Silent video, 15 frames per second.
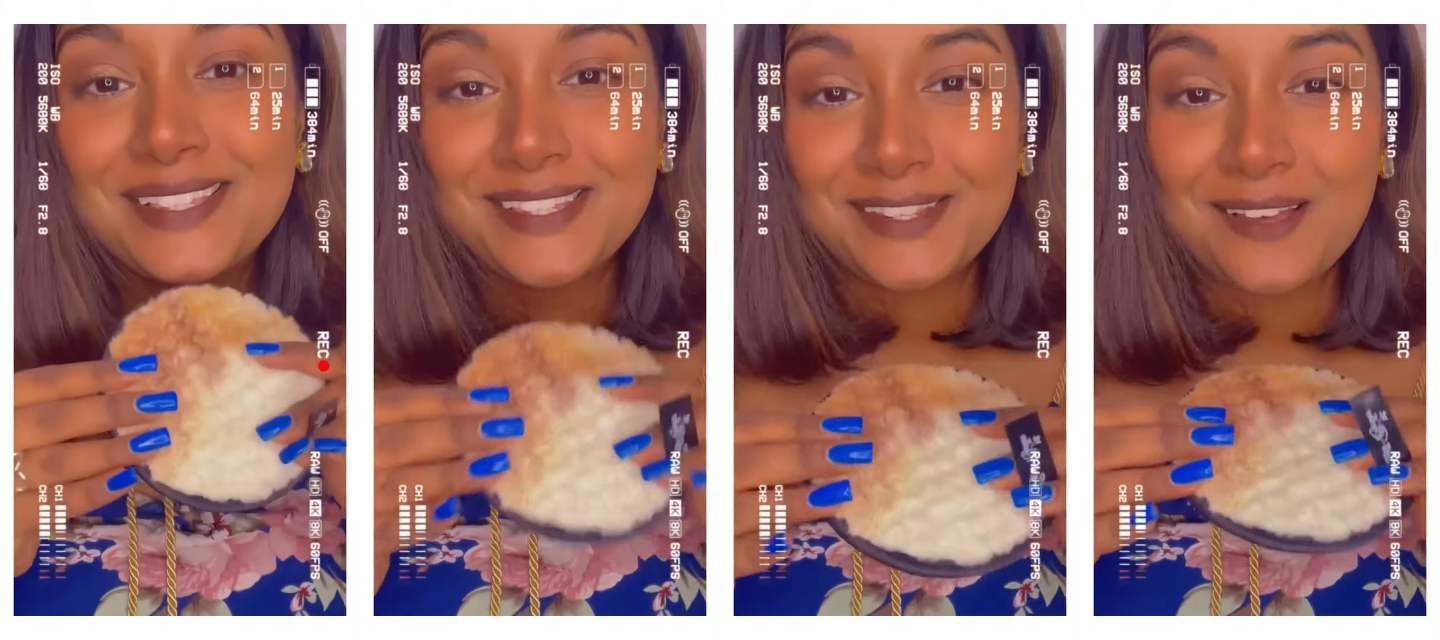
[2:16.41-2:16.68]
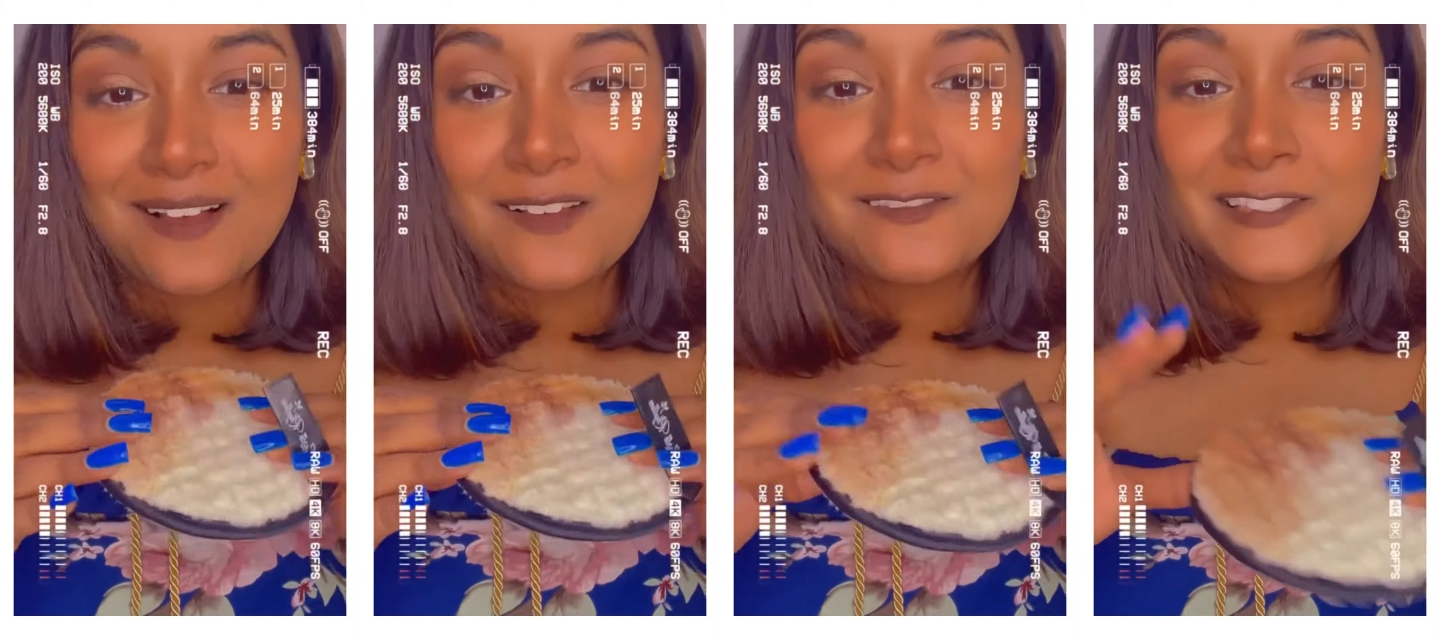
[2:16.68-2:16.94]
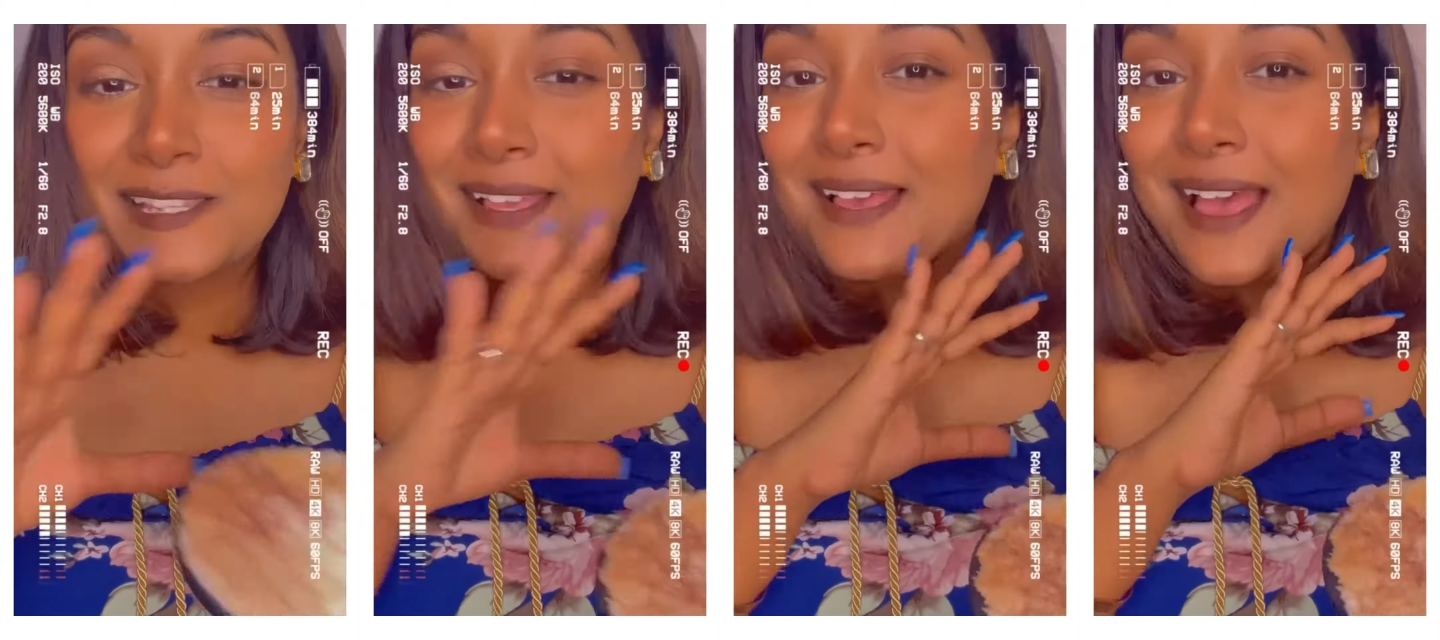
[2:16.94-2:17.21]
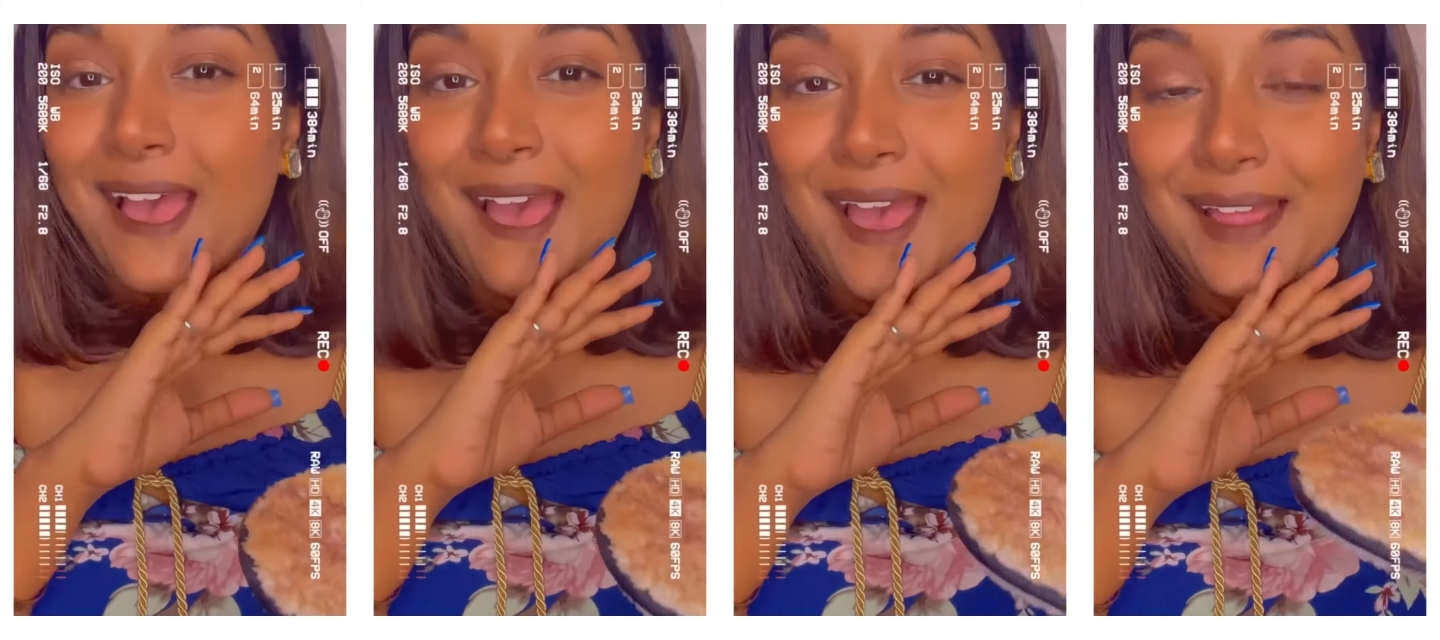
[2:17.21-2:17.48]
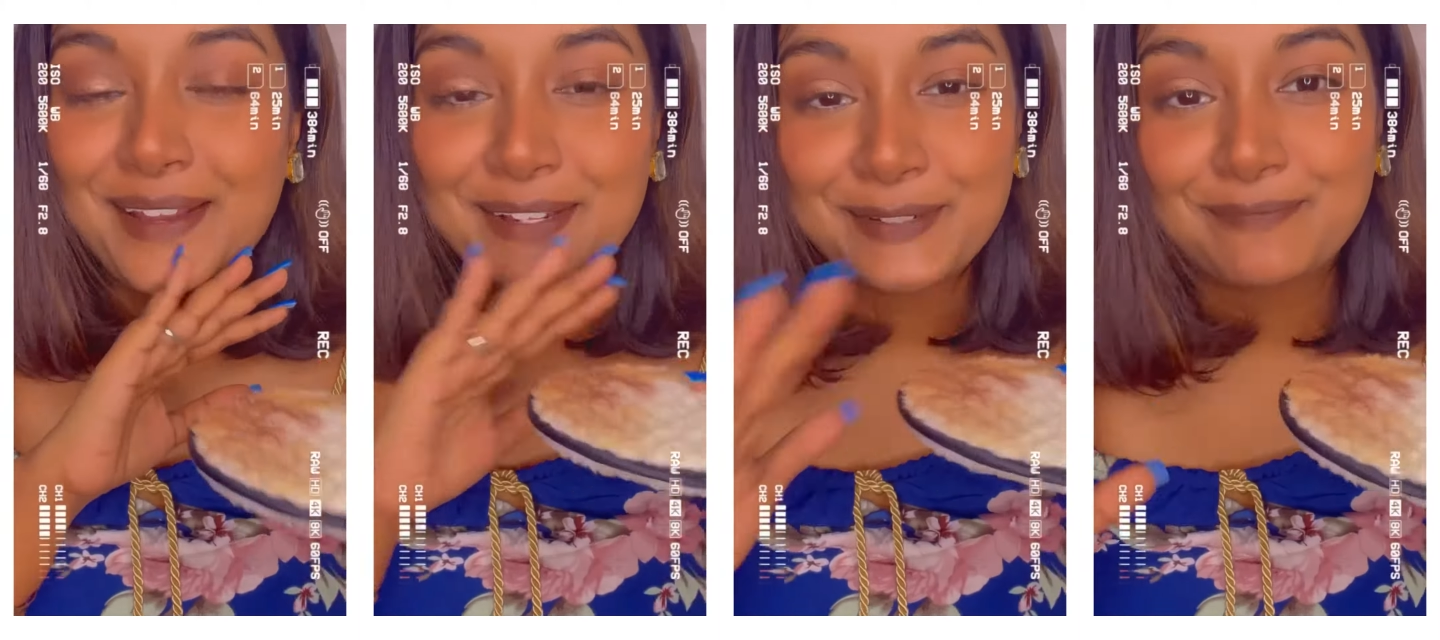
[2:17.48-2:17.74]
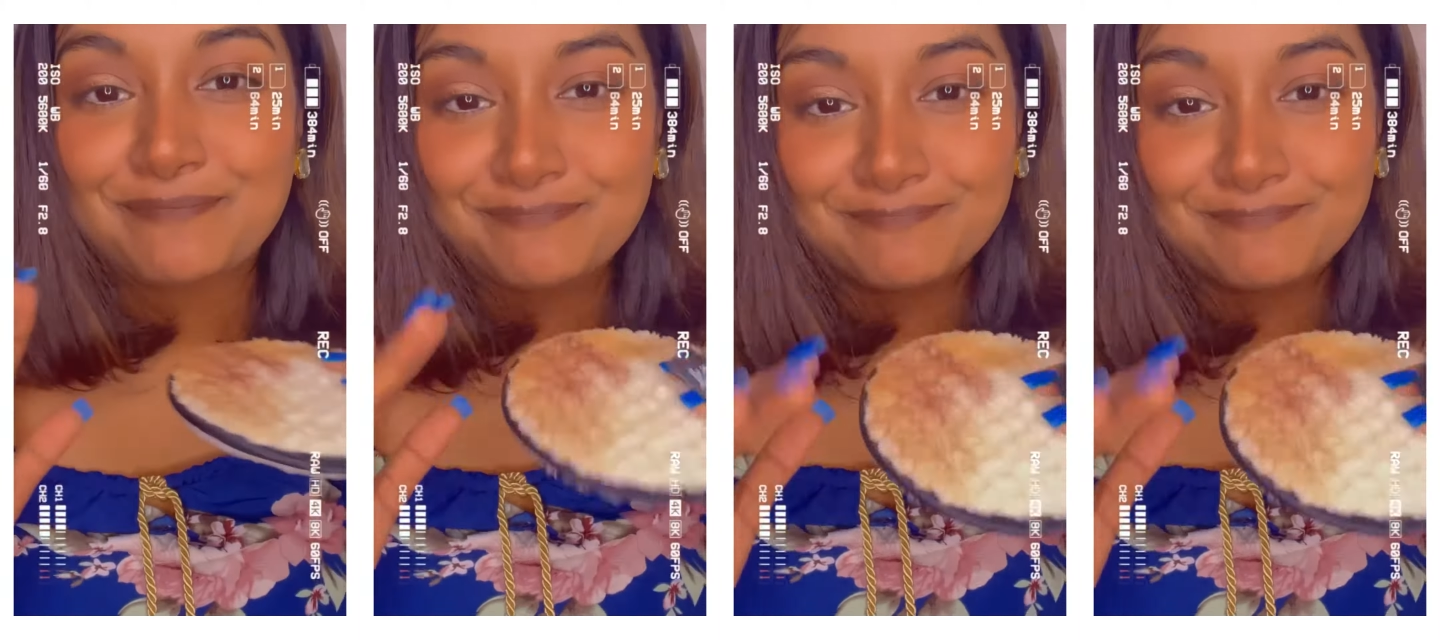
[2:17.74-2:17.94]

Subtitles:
stuffs, and